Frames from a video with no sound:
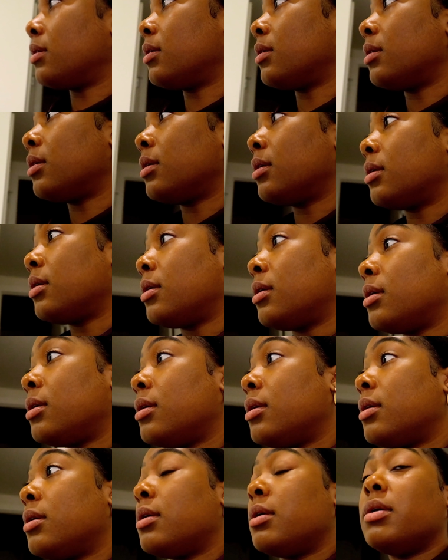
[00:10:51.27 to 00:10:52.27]
30
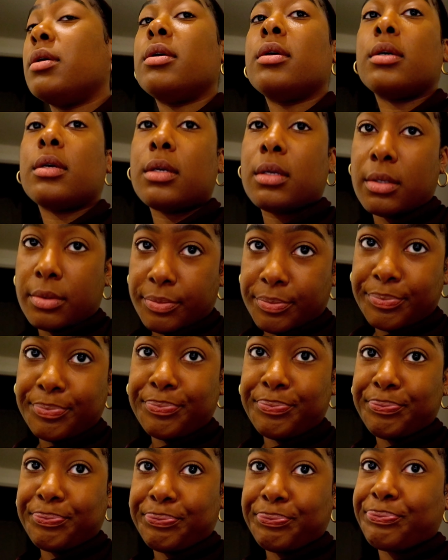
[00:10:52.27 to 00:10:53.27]
minutes, starting
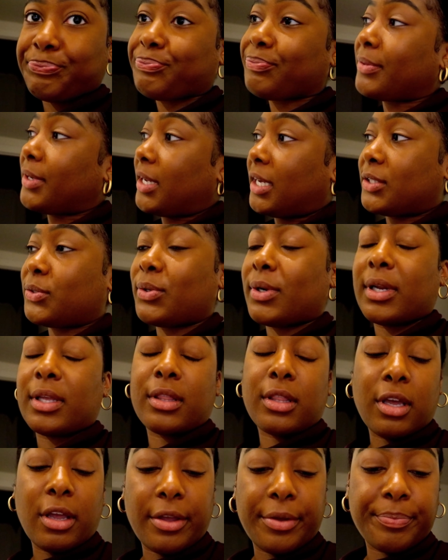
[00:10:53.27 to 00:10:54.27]
now. That's what I
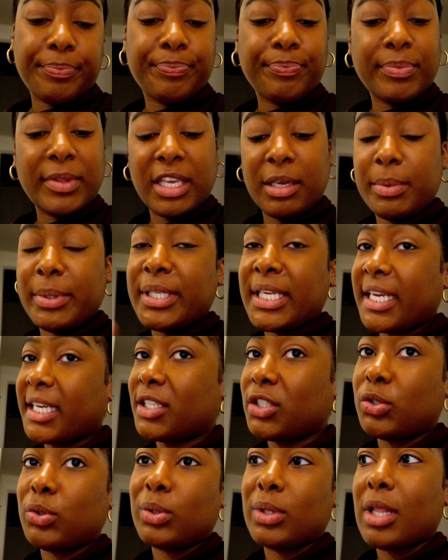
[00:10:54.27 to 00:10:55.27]
thought. He'd be
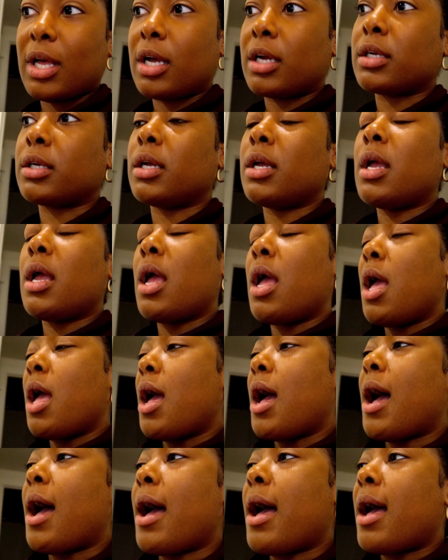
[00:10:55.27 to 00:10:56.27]
taking too long.
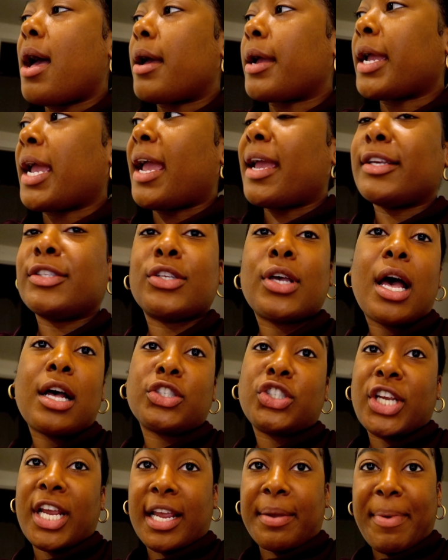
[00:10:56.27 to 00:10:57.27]
Okay, so I'll
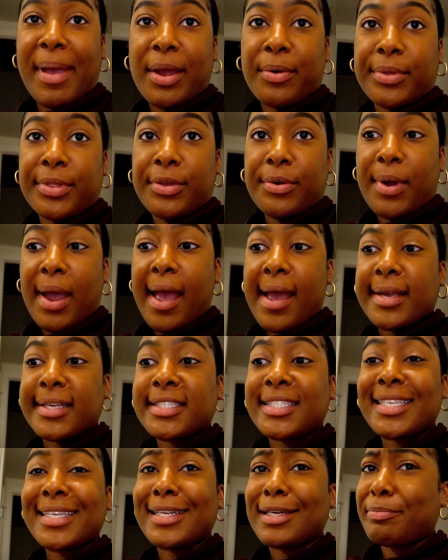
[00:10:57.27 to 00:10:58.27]
check back with you
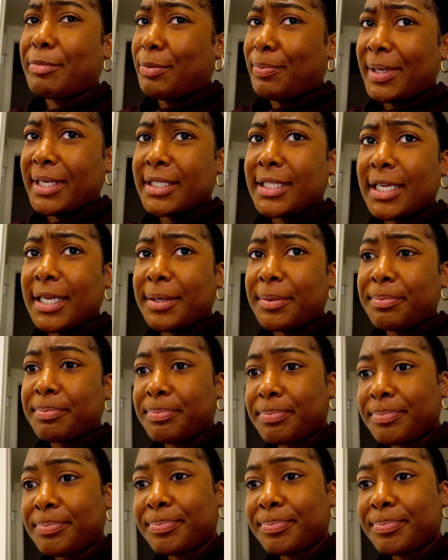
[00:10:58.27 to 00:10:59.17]
guys in a momentum.